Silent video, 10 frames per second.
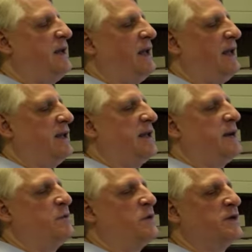and
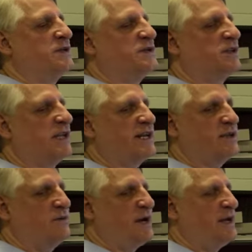I'm going to select
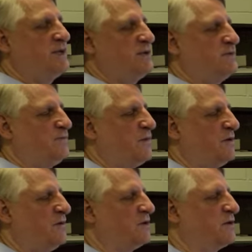a range,
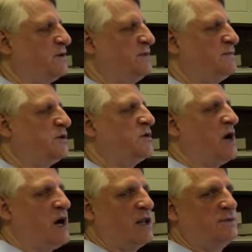filter two
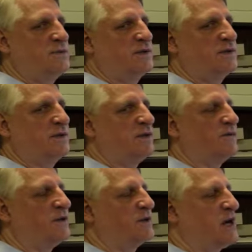columns. The
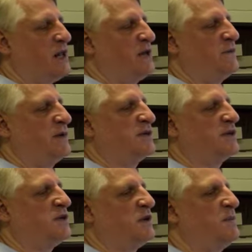first column is
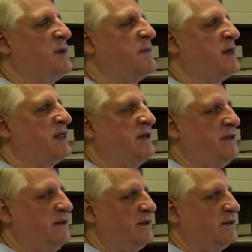the shipping
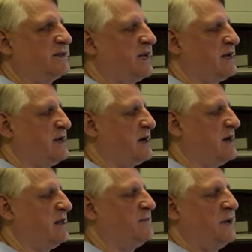method. The second
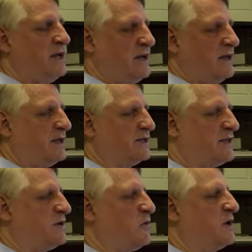column is
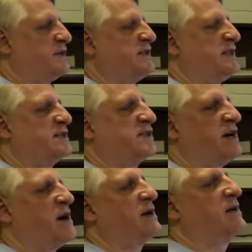the quantity in
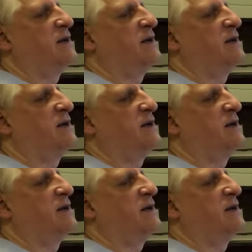stock.